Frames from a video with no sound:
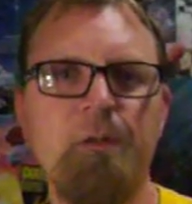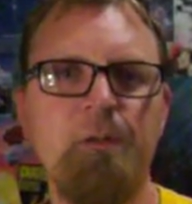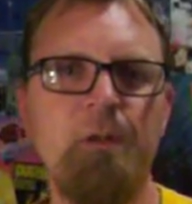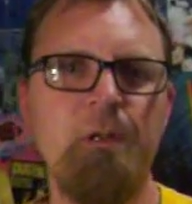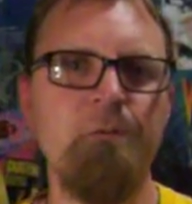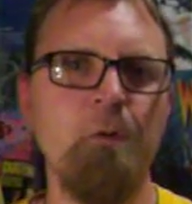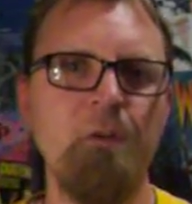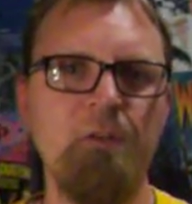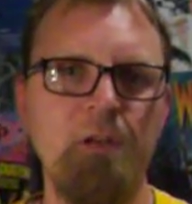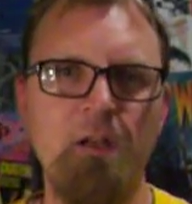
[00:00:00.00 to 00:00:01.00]

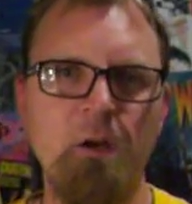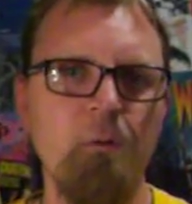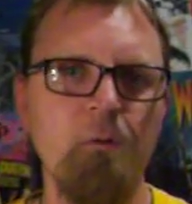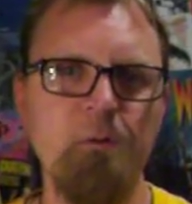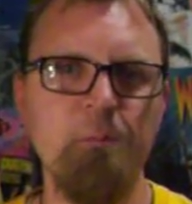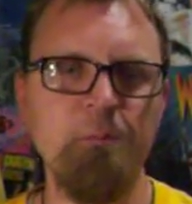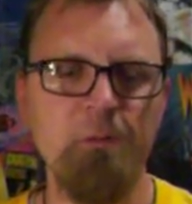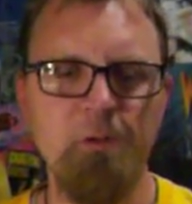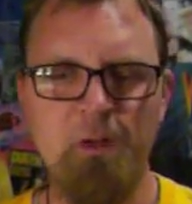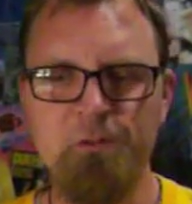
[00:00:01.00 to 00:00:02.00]
invoice, and I ordered them.
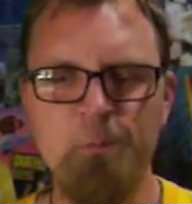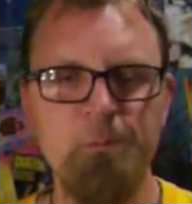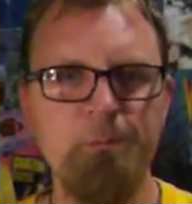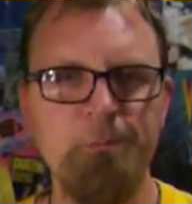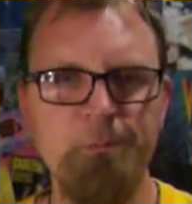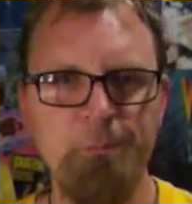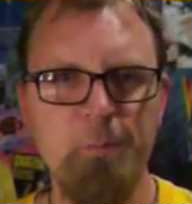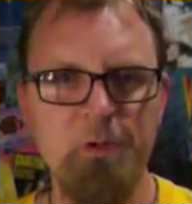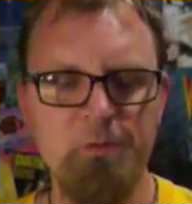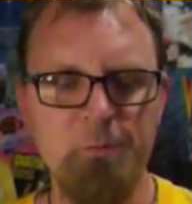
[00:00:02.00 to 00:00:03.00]
Awesome
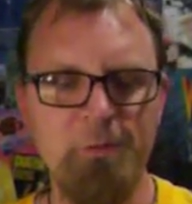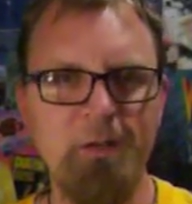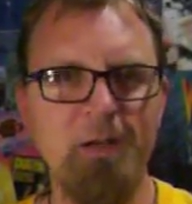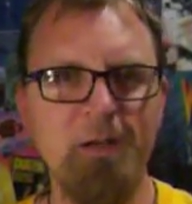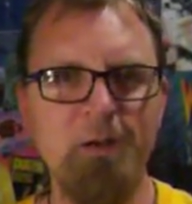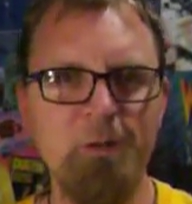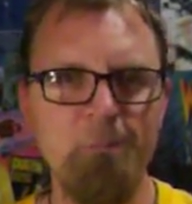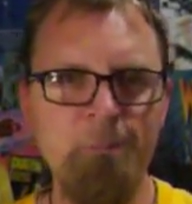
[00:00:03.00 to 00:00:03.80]
possum, and I got them.